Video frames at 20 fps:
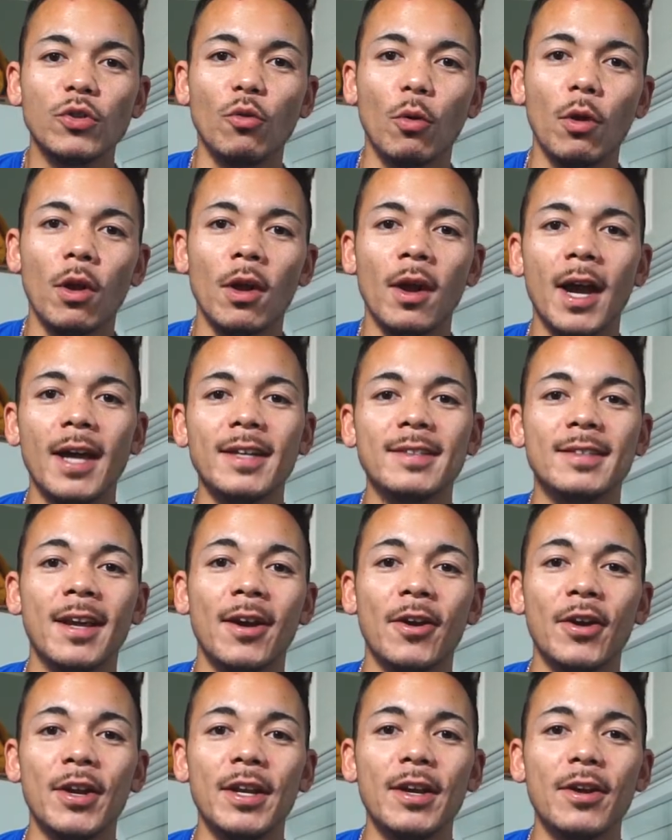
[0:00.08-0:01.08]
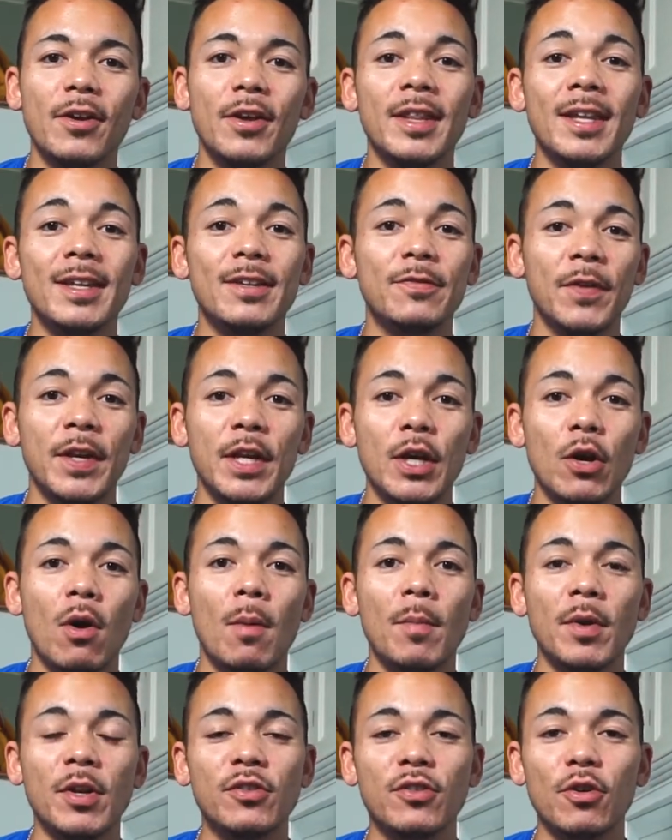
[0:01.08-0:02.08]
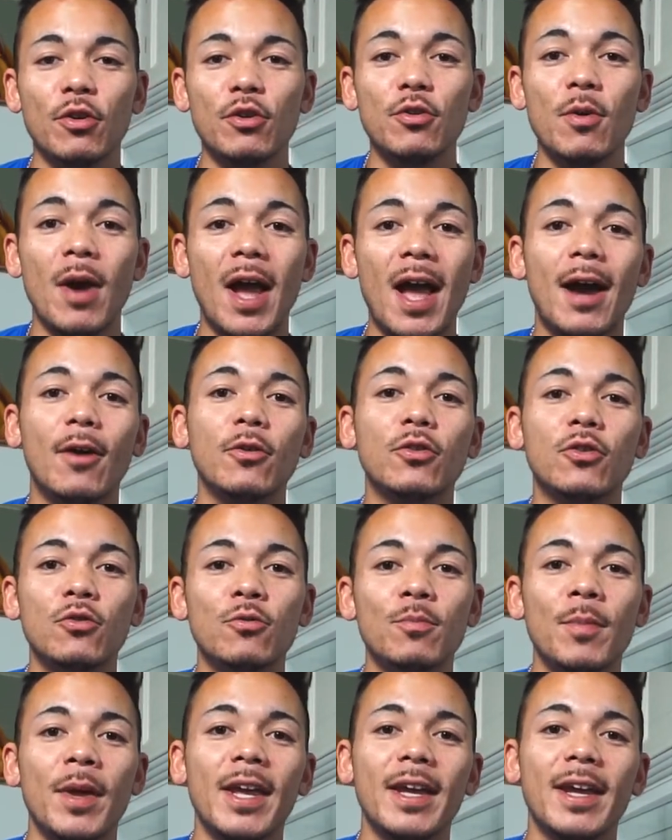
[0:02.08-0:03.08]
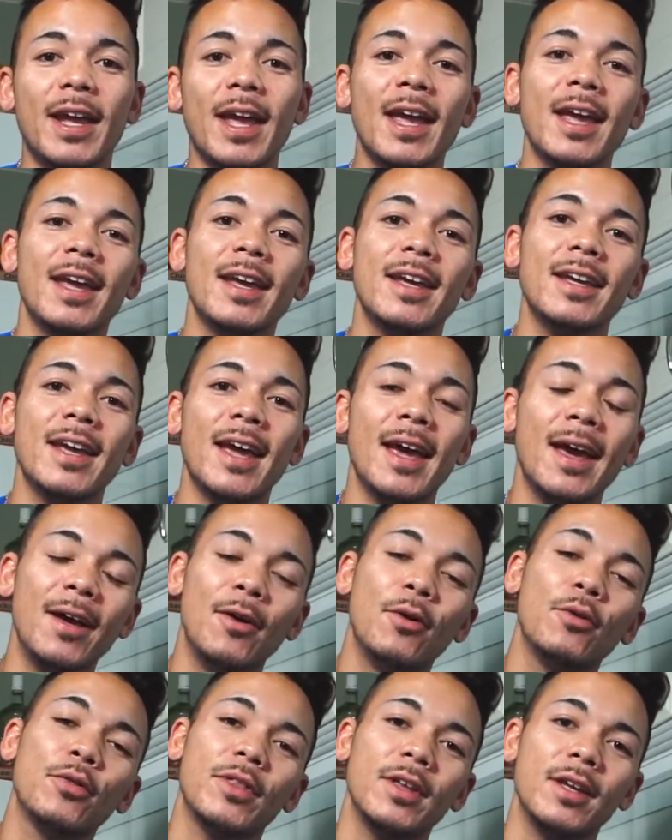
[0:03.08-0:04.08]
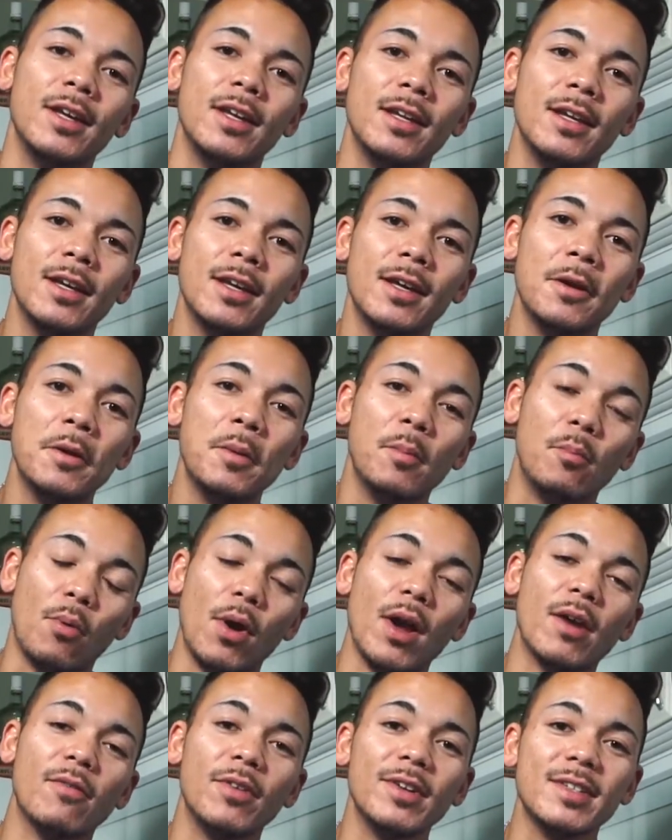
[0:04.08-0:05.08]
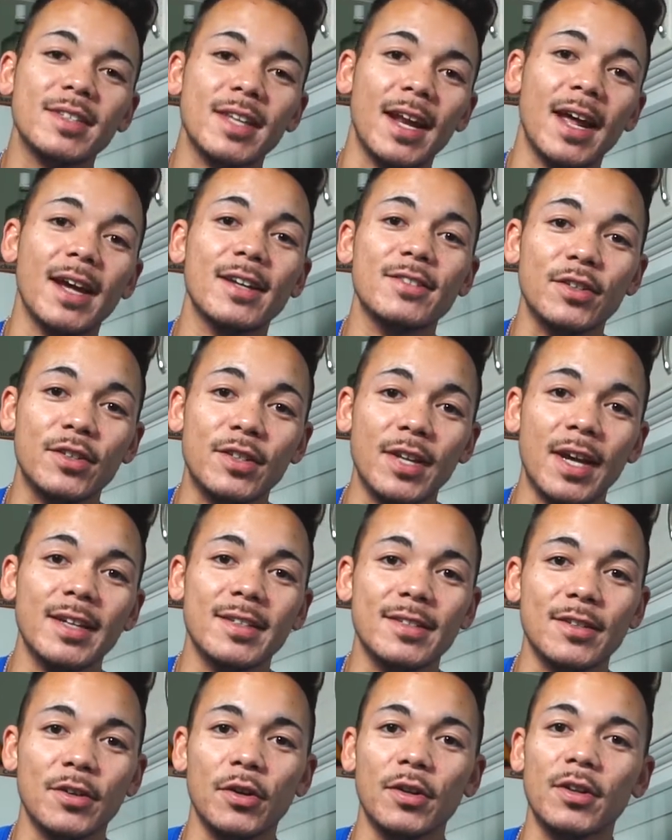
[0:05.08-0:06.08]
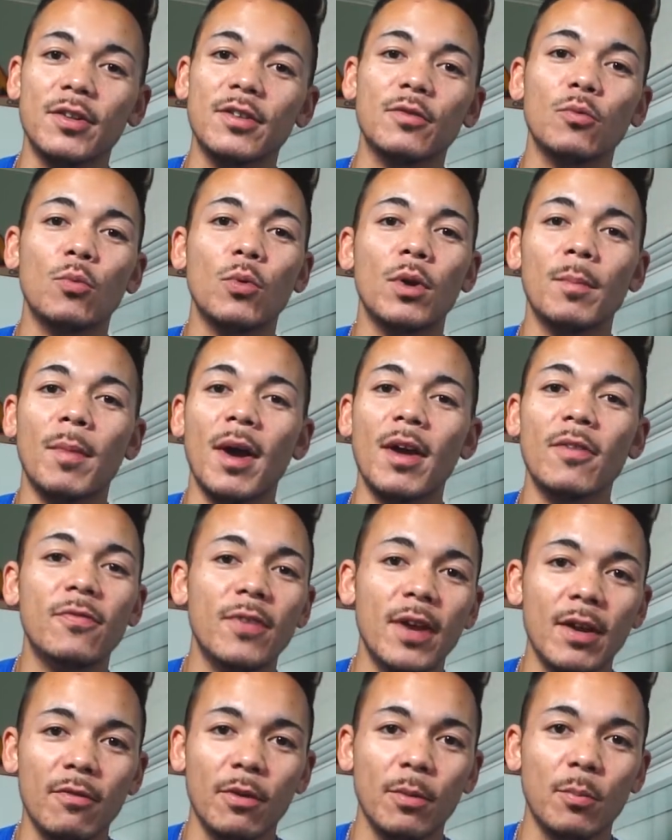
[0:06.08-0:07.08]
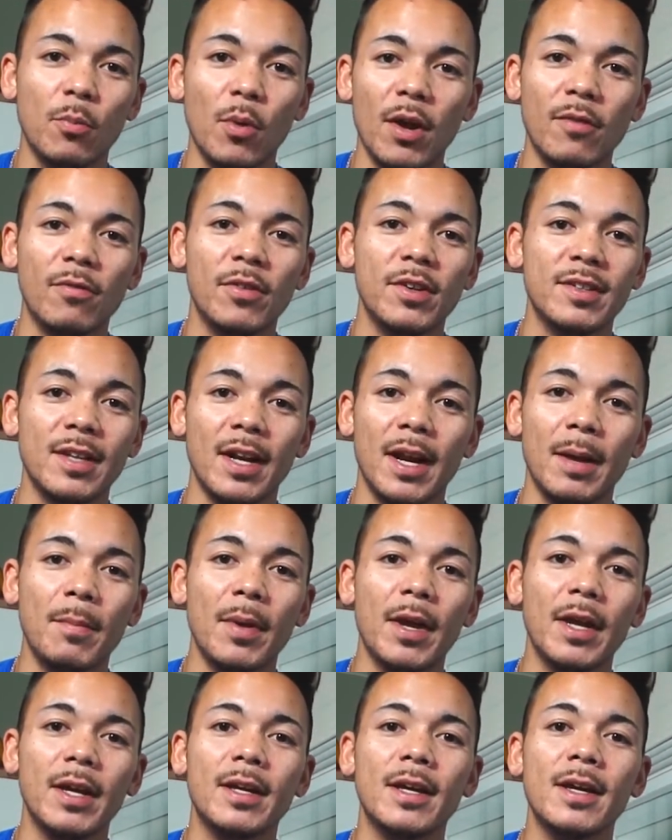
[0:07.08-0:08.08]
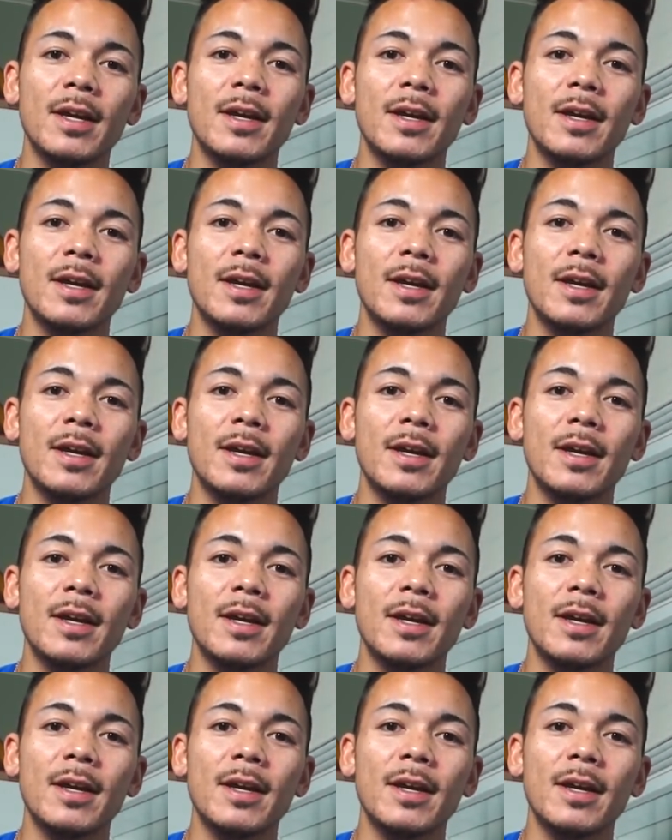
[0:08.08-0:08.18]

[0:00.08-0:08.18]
going on, guys? Darian here. In this video I'm going to show you how to make a healthy breakfast that actually tastes good. This is one of my favorite breakfasts that I make.